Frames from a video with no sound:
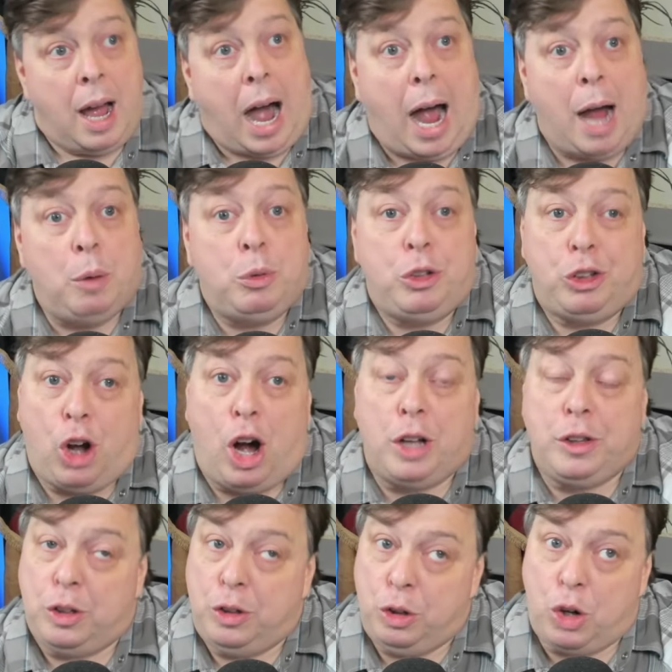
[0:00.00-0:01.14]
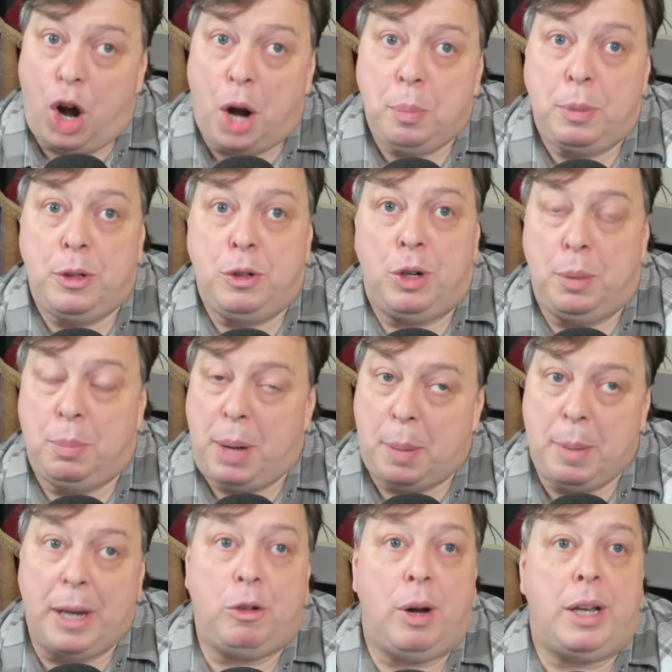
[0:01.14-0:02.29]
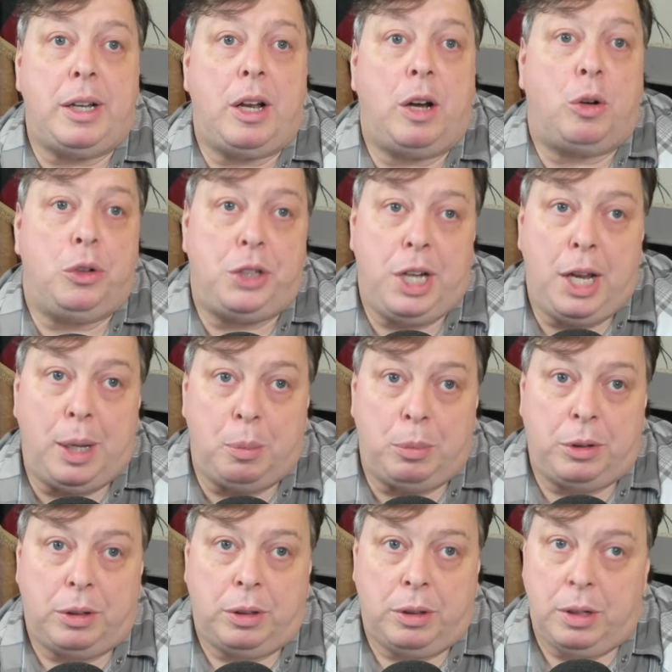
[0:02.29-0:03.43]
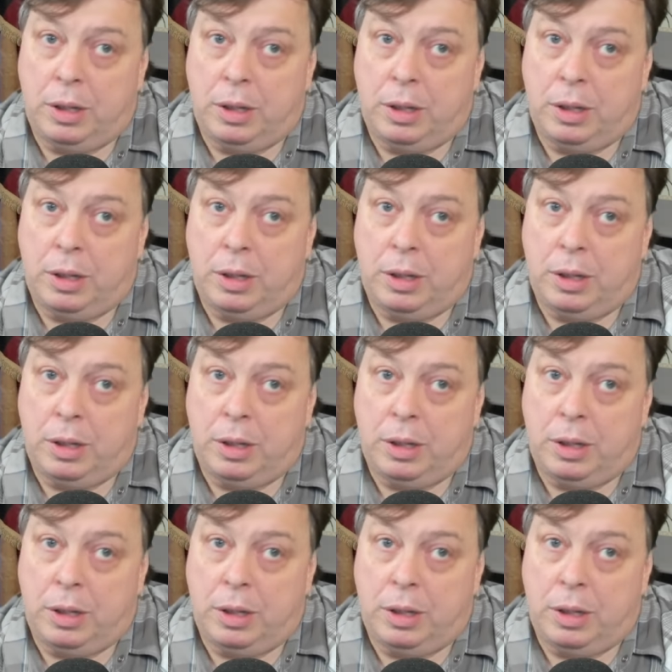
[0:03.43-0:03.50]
I was taught to do carpentry by my great uncle James.